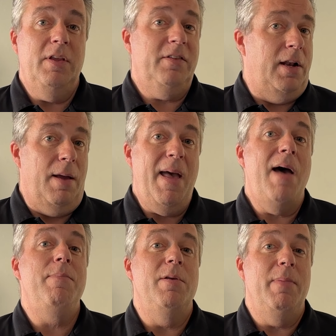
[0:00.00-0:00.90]
then I'm
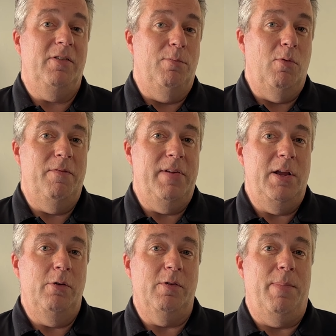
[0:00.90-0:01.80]
happy to make some more
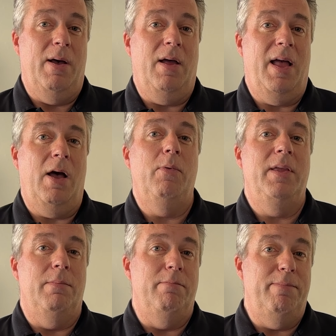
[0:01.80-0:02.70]
videos about how we
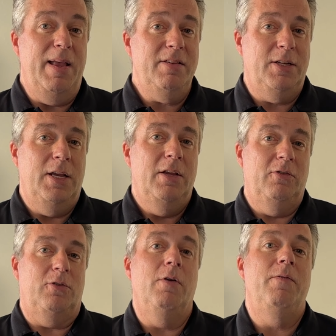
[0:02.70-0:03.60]
can best
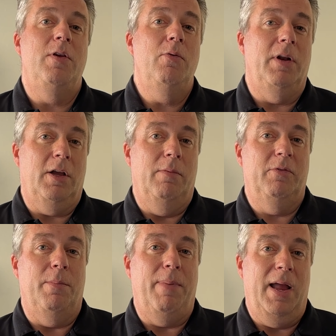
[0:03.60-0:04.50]
serve you when it comes
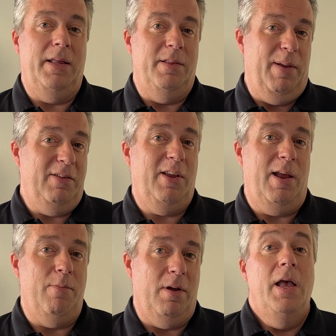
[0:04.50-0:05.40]
to buying the best
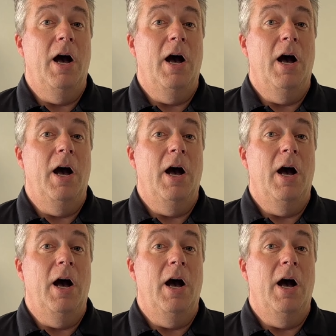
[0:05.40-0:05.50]
camera.